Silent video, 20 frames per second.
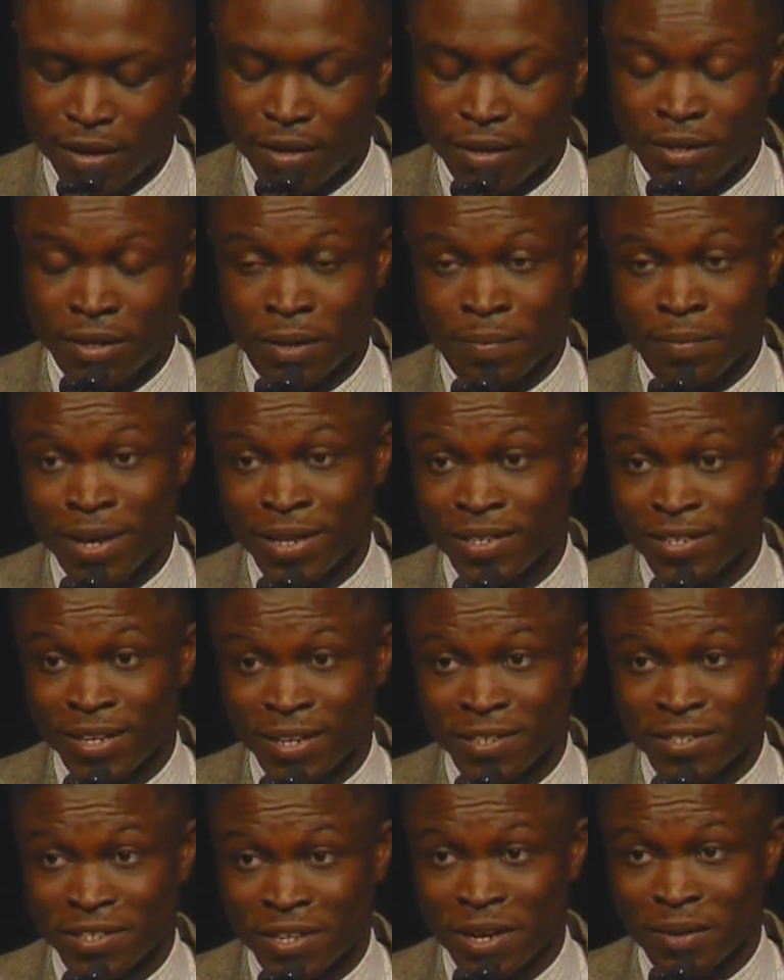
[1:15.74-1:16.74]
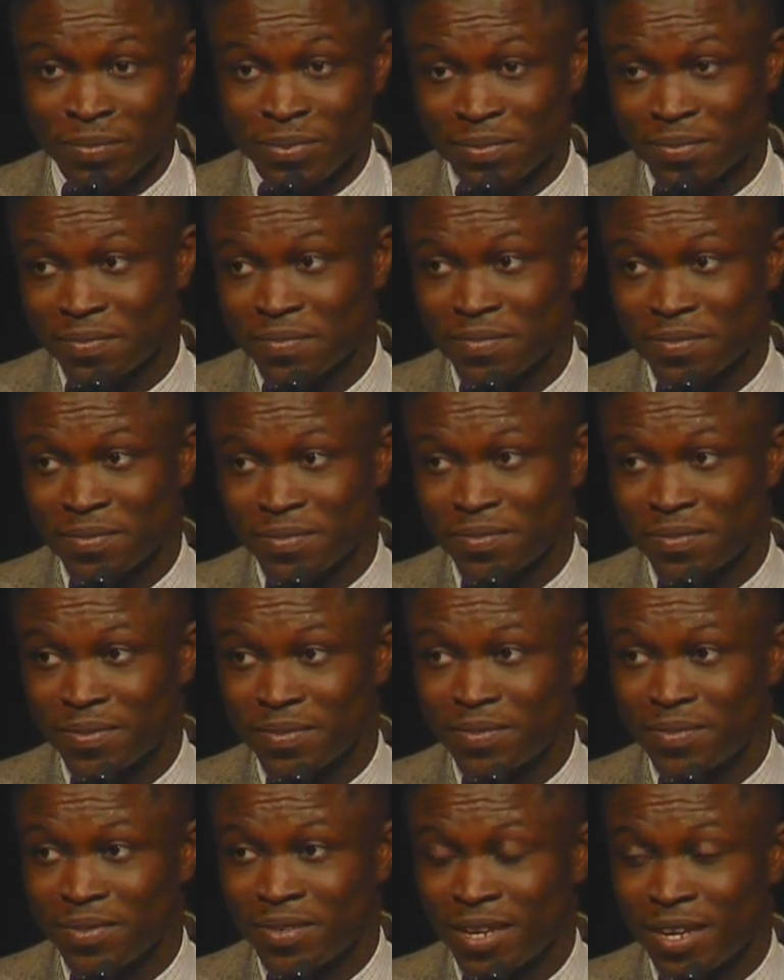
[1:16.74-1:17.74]
The best next step,
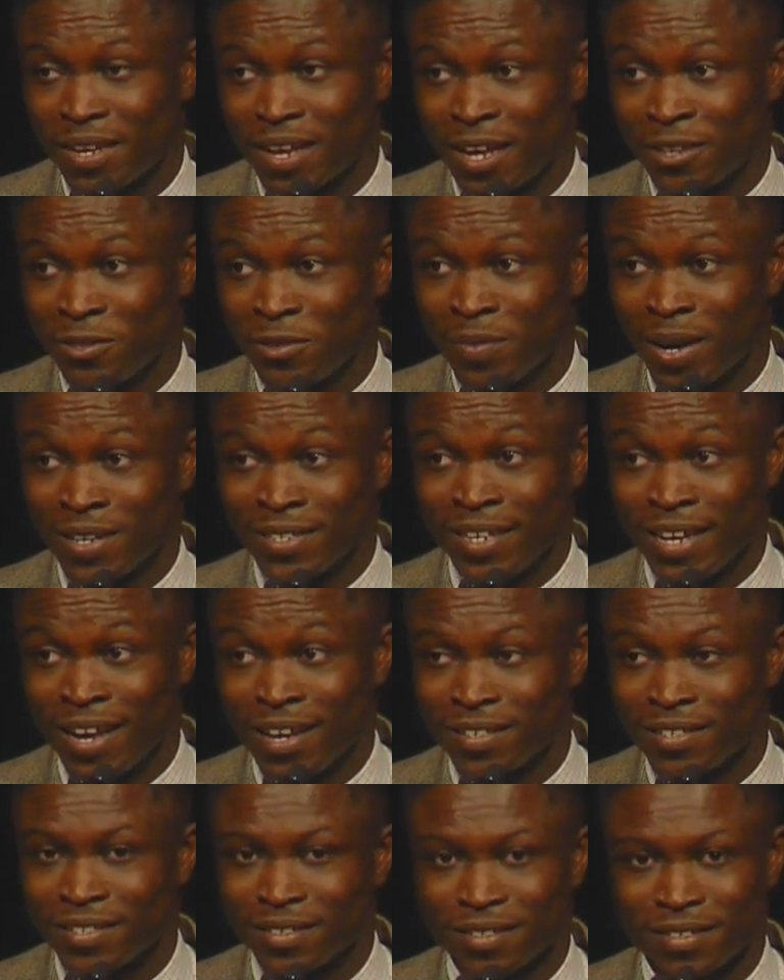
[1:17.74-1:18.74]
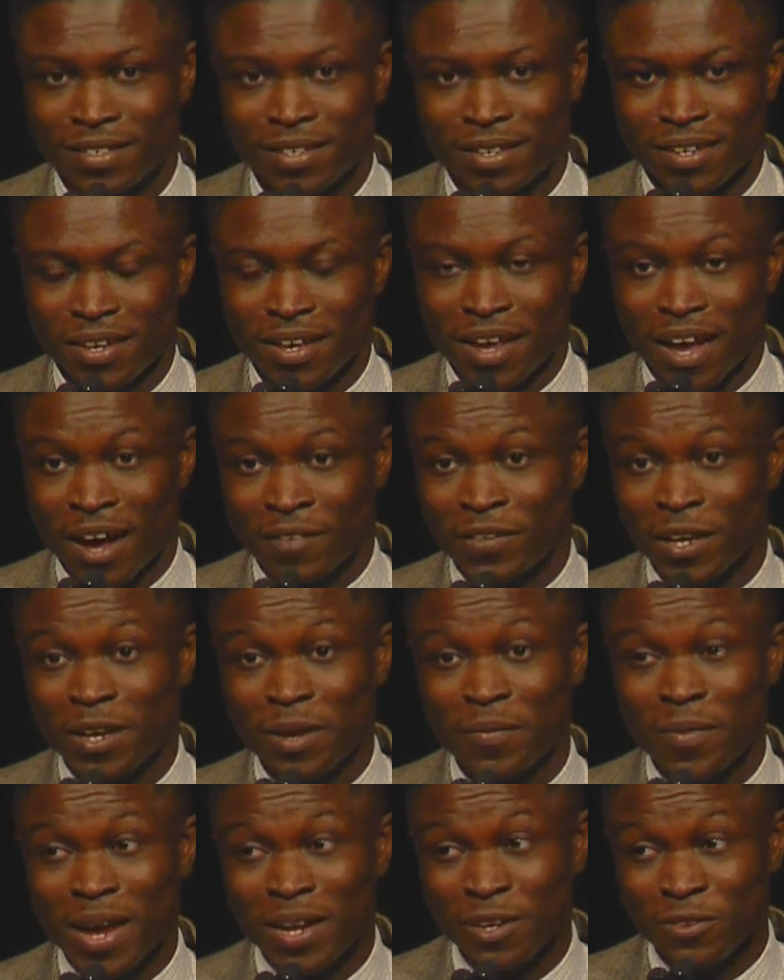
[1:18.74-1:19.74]
as you might guess, after the
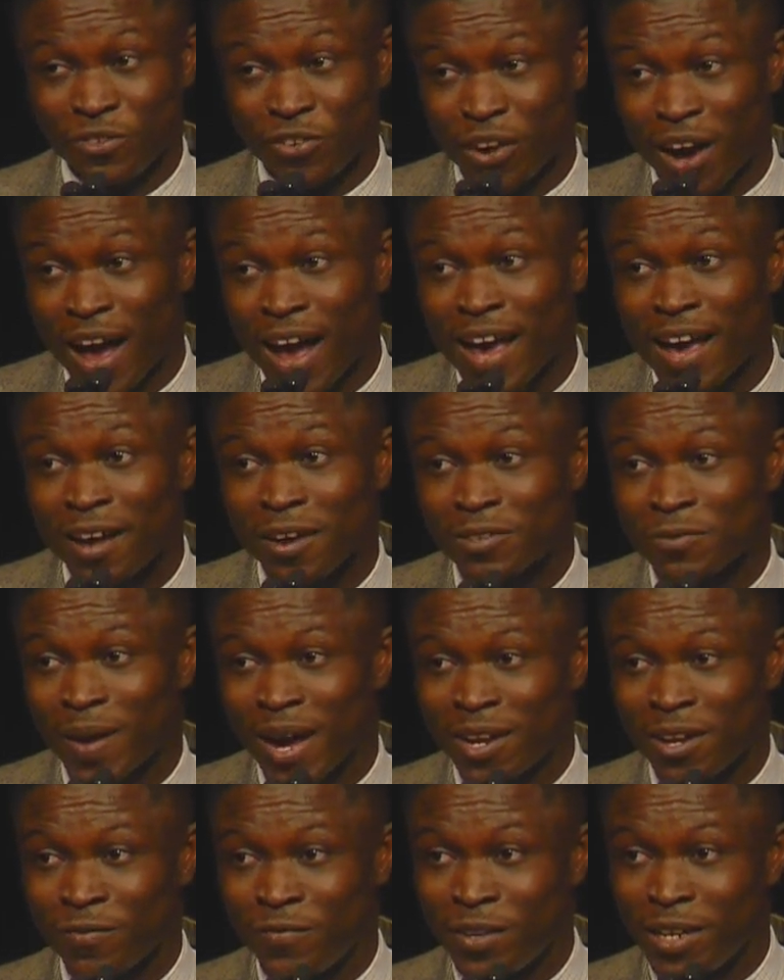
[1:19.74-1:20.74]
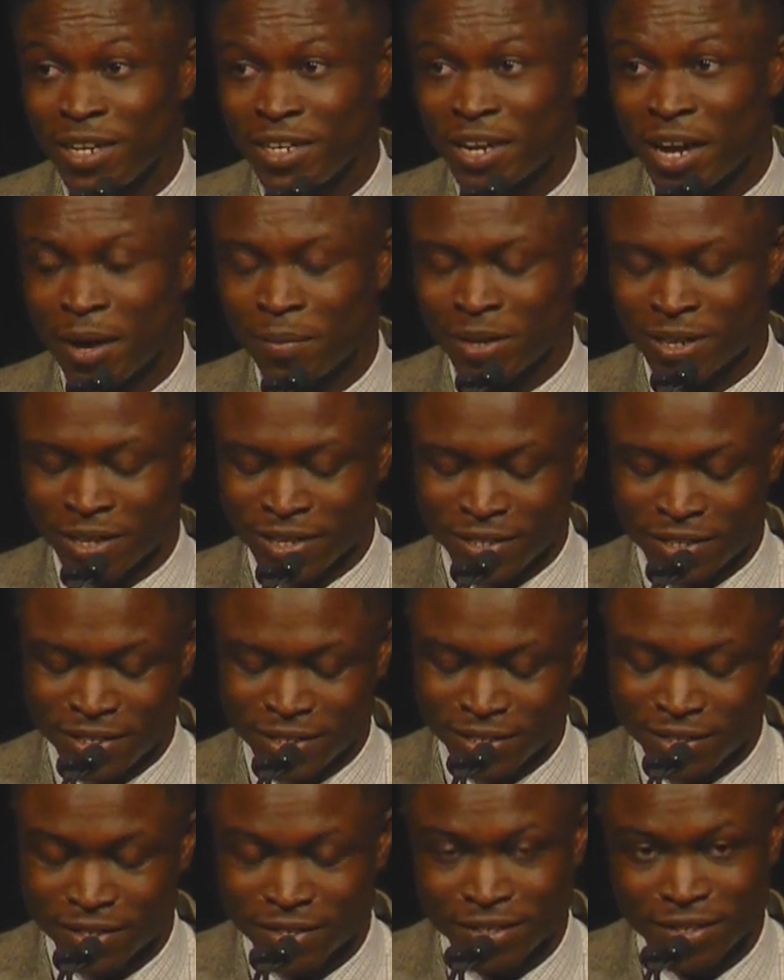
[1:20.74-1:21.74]
many trials by the village
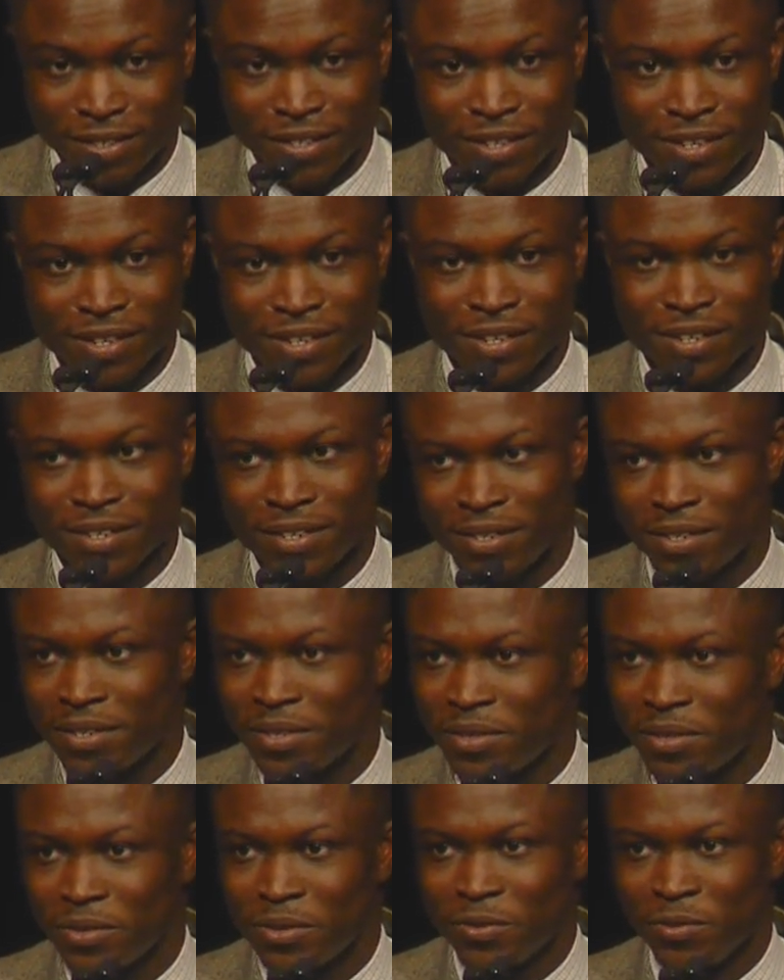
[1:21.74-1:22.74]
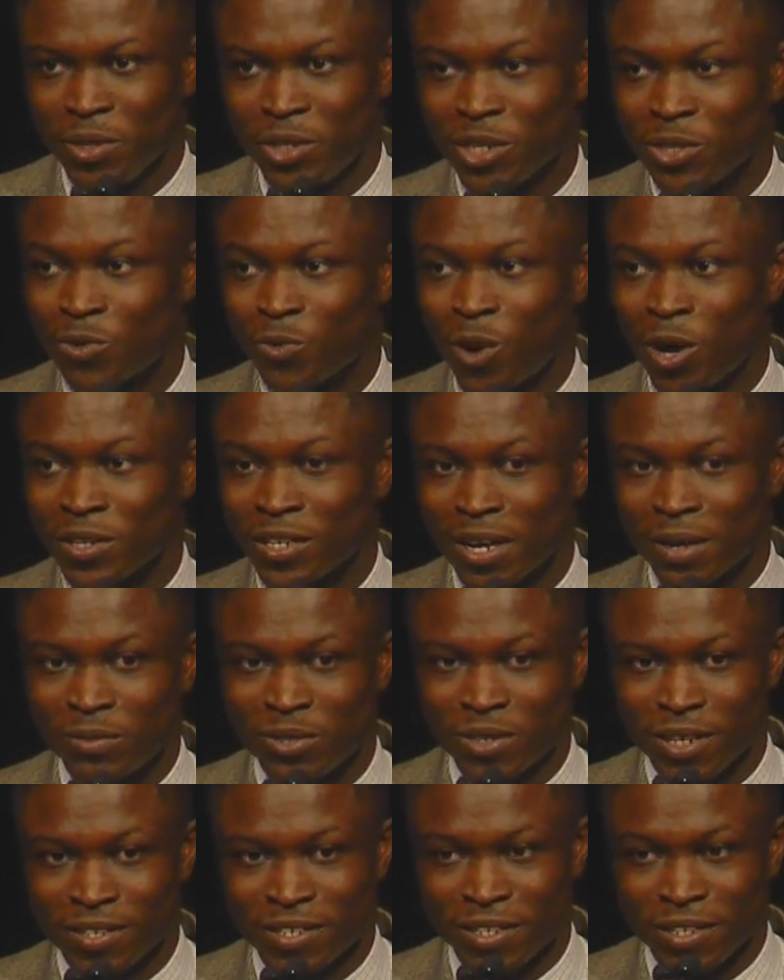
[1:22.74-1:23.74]
herbalist, we just walked up
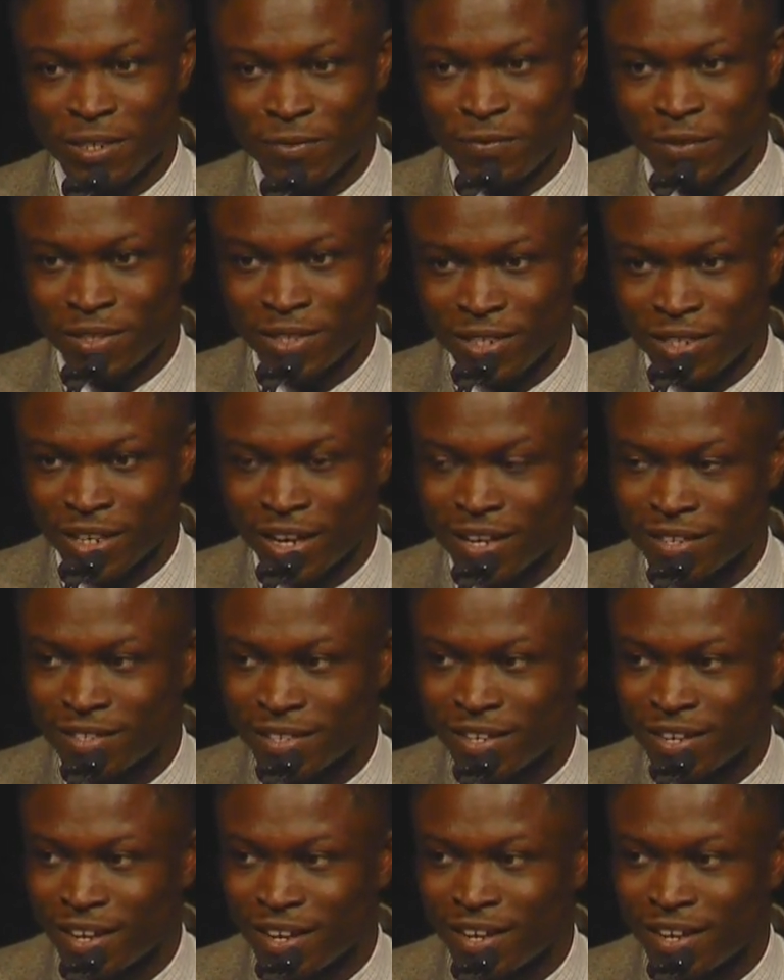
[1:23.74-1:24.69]
to the city physicians,